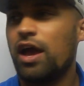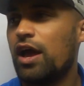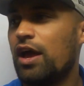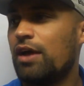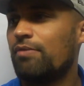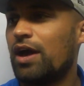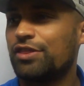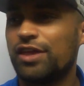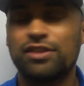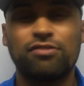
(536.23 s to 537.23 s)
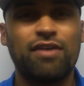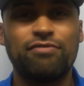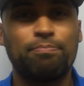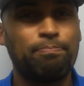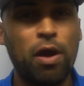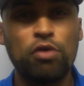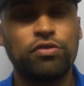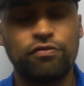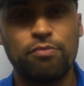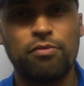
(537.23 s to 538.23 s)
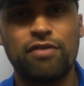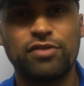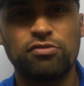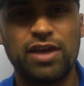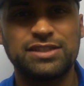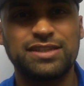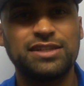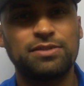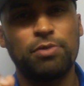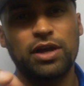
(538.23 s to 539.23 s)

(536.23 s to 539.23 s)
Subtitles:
I think both of them are having a great season.